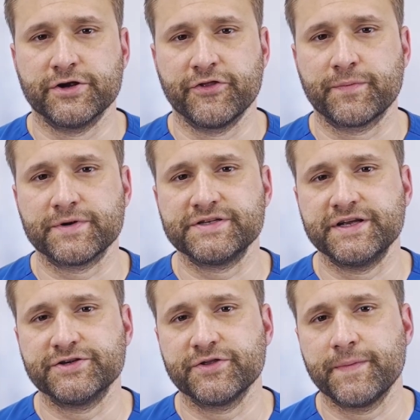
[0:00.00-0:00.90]
the
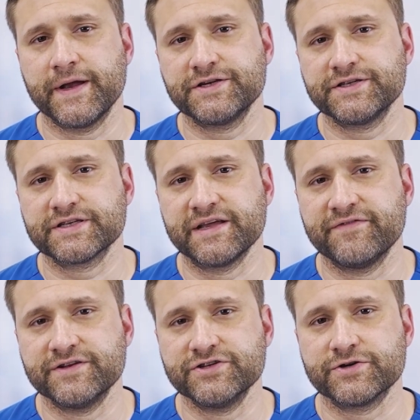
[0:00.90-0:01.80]
procedure, the patient's
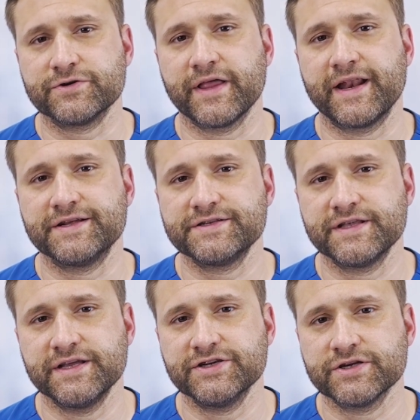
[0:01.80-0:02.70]
given general
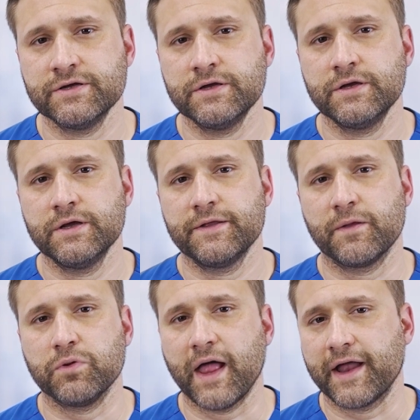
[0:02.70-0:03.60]
anesthesia. The
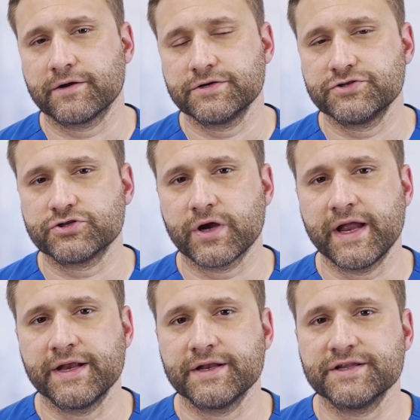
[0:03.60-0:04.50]
bladder is
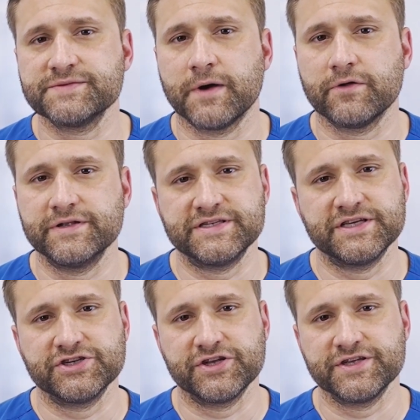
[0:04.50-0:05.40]
drained and a small
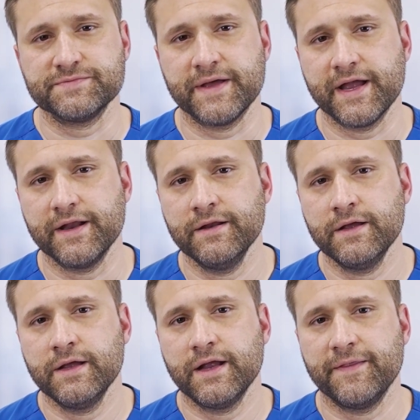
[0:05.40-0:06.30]
incision is made
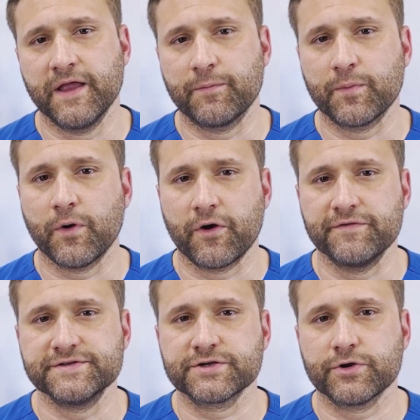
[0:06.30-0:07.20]
in the upper part of the
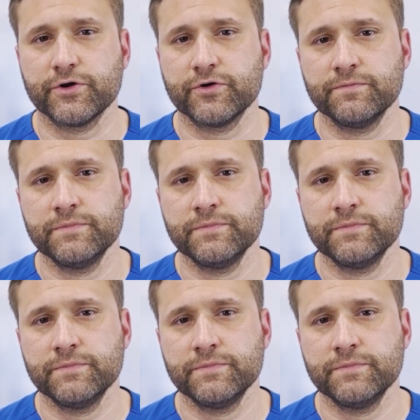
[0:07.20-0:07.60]
scrotum.